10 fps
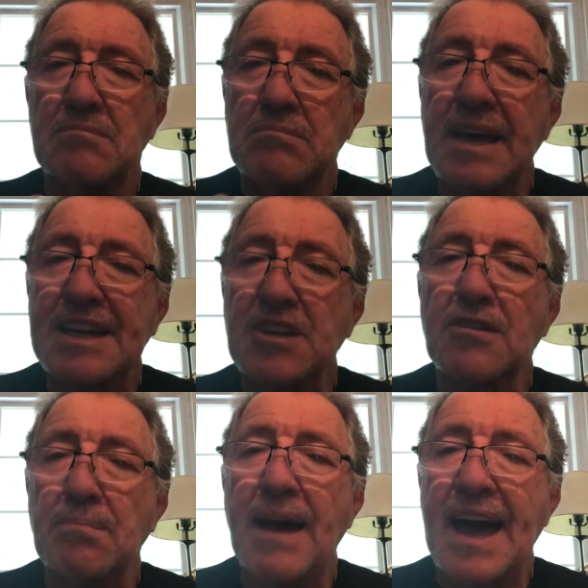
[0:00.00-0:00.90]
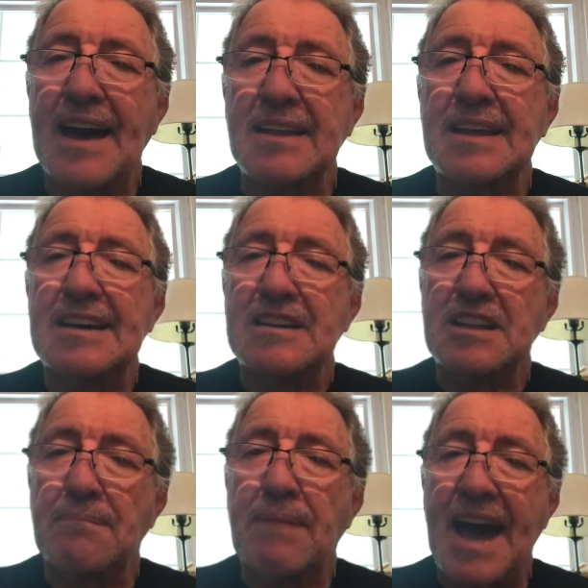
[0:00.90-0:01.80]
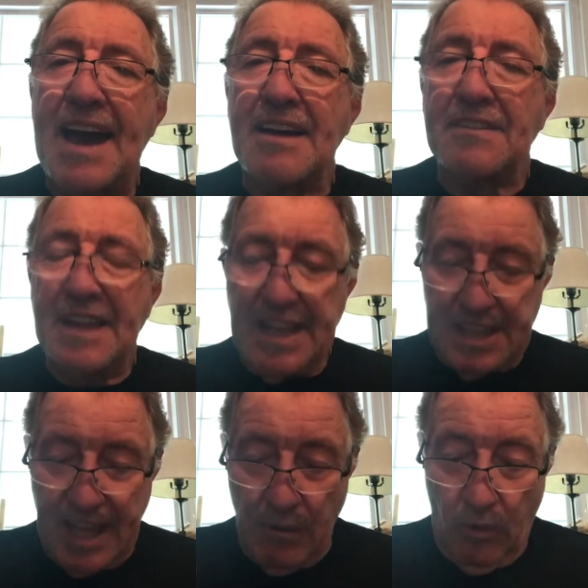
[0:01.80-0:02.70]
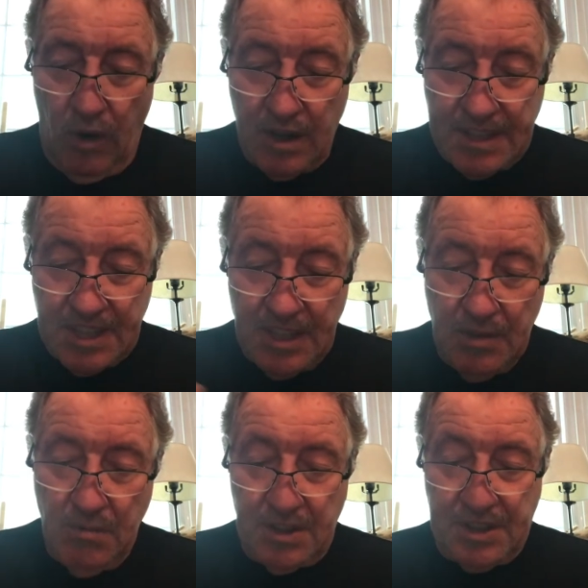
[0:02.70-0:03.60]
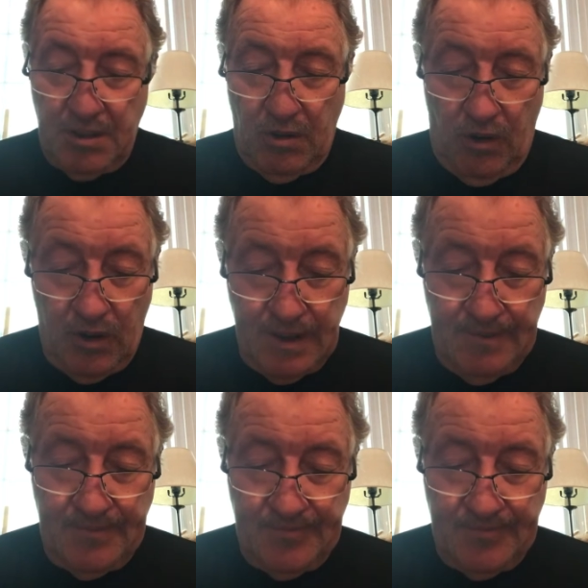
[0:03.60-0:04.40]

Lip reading: Make your path the path that walks with the Lord.